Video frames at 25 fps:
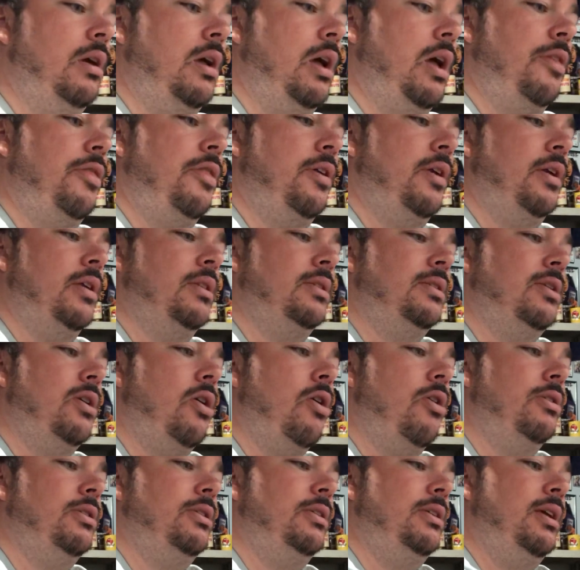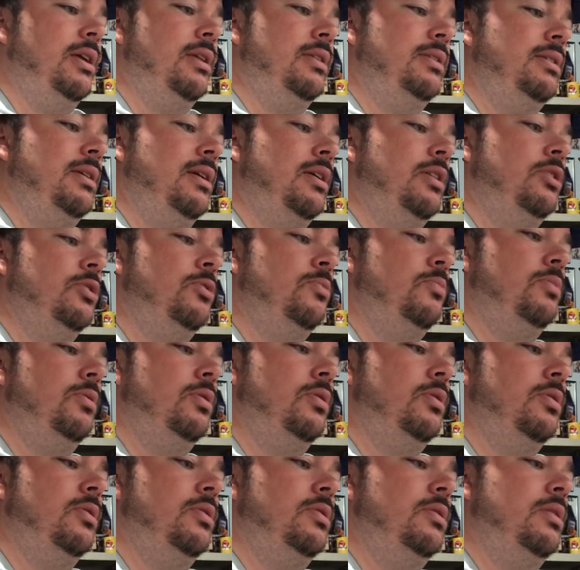I think it's hard to get 10s
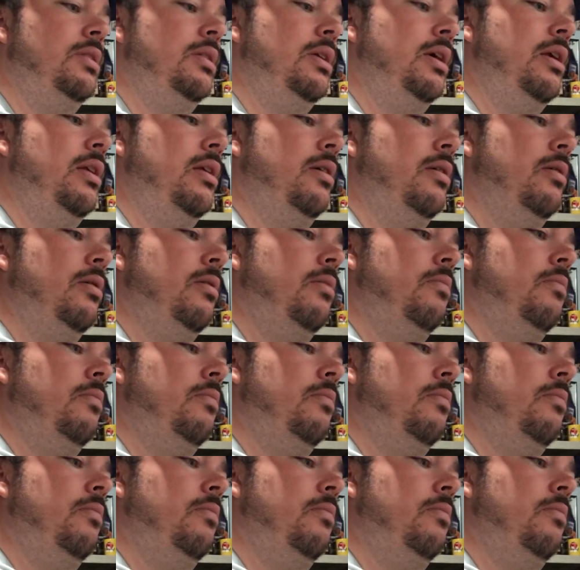because that